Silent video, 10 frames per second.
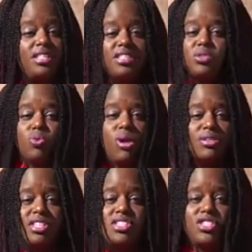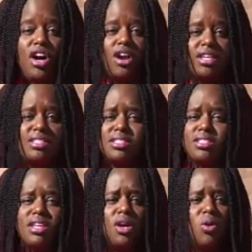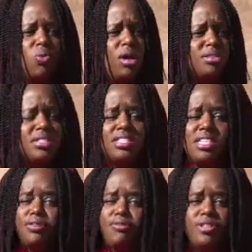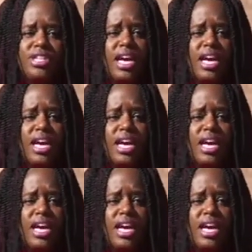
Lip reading: This world is dark. This world is selfish